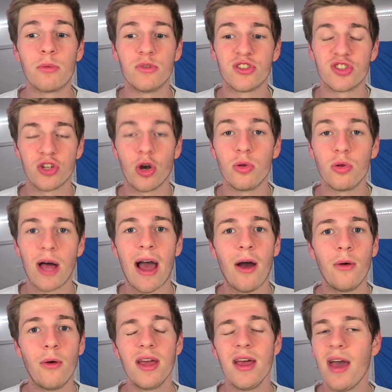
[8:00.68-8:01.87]
was so
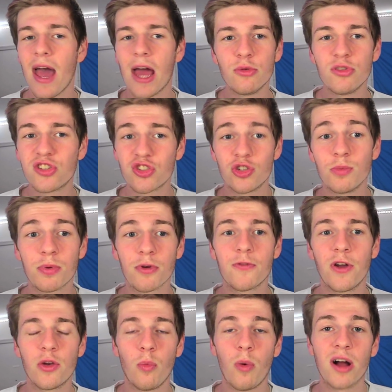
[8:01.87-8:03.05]
loud, and it was super
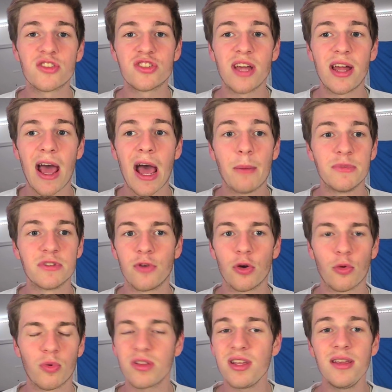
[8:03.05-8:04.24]
fun to watch that atmosphere.
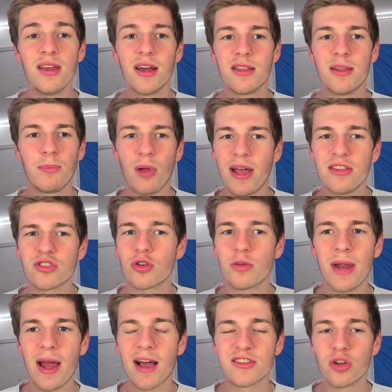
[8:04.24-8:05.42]
Really, the play-in
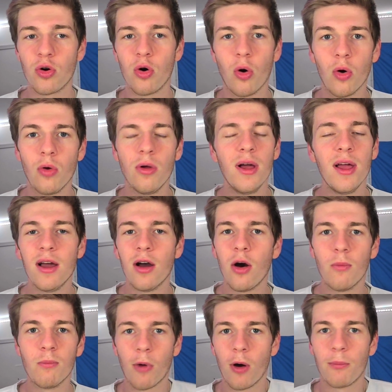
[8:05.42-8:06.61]
tournament as a whole,
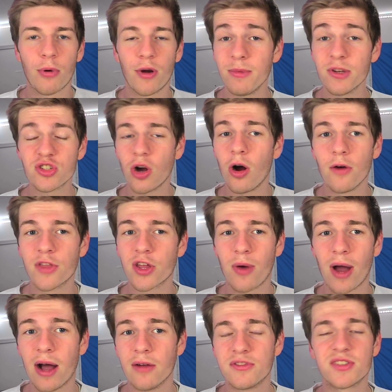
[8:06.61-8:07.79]
pretty much all of the
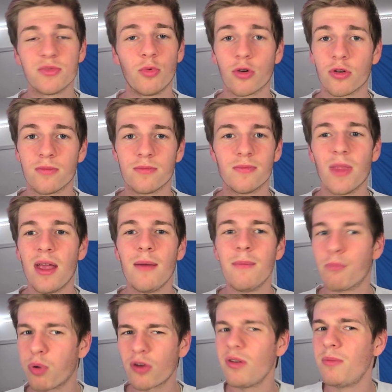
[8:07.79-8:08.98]
crowds were,
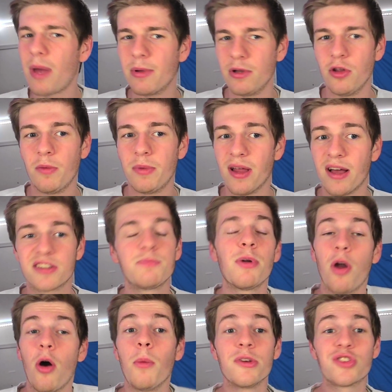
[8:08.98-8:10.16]
Brooklyn maybe a little bit less, but
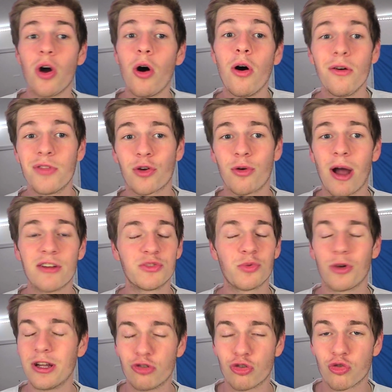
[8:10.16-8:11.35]
almost all of the crowds were
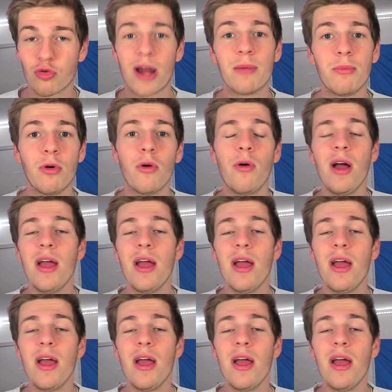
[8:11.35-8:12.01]
incredible.